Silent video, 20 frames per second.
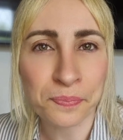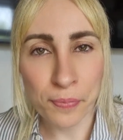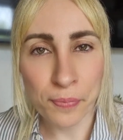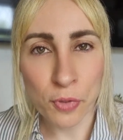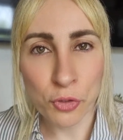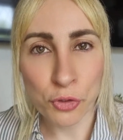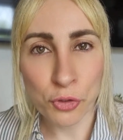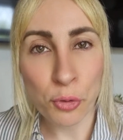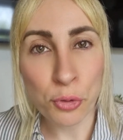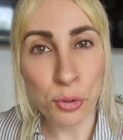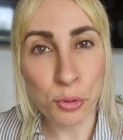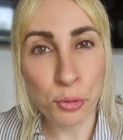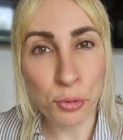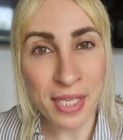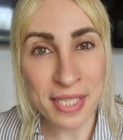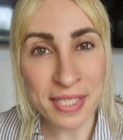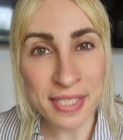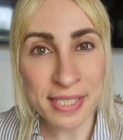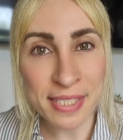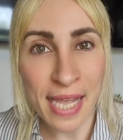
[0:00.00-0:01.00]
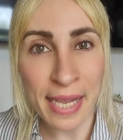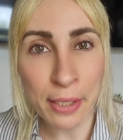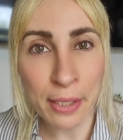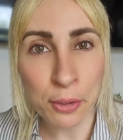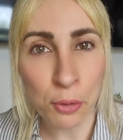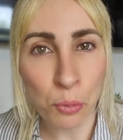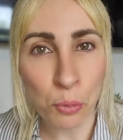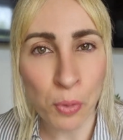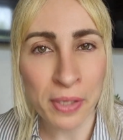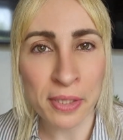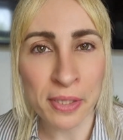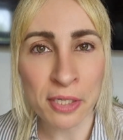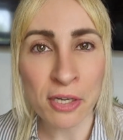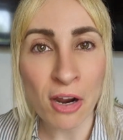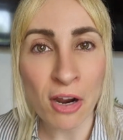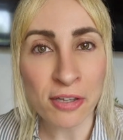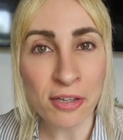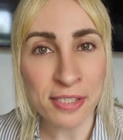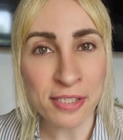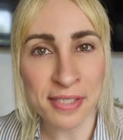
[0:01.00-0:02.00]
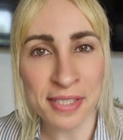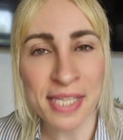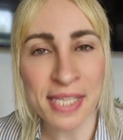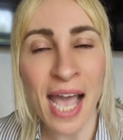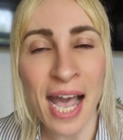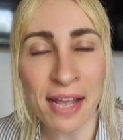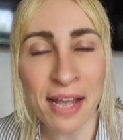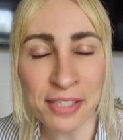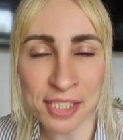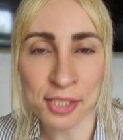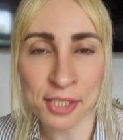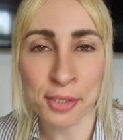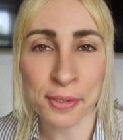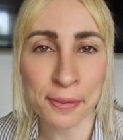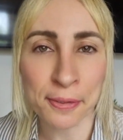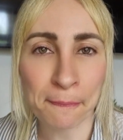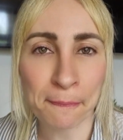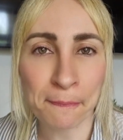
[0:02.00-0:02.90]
So through this cycle, when the narcissist has you,